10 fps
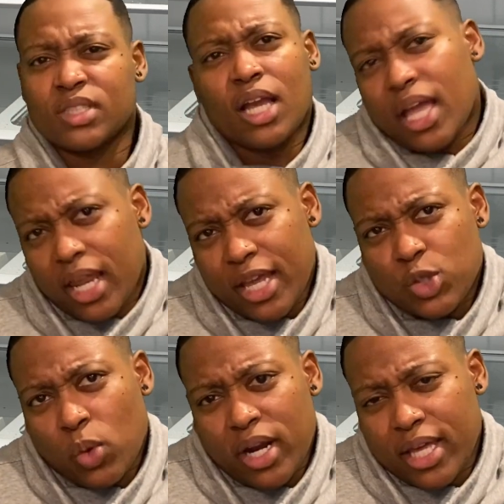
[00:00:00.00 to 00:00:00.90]
It is what
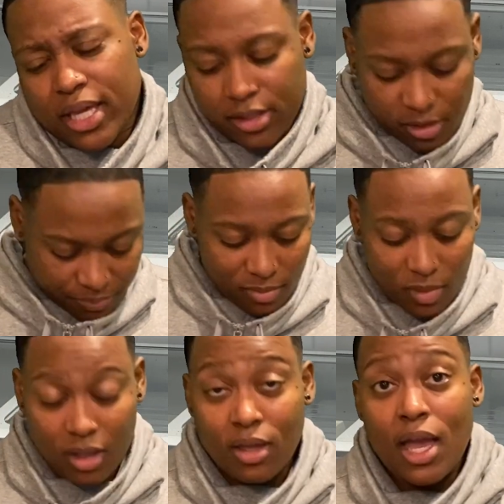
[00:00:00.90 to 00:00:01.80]
it is.
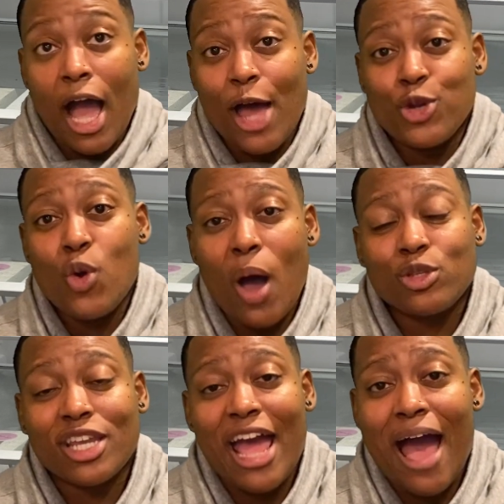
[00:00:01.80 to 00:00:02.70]
I knew I was going
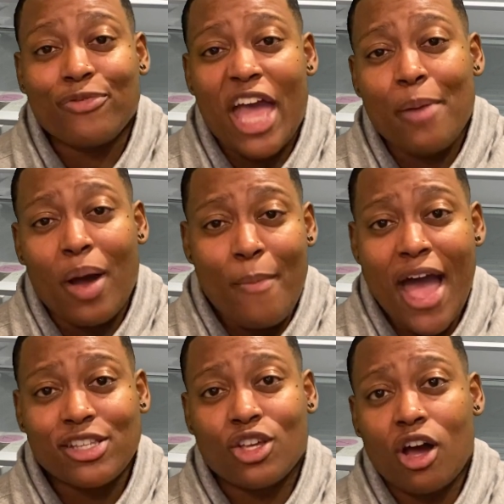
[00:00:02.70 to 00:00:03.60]
to have my mask on,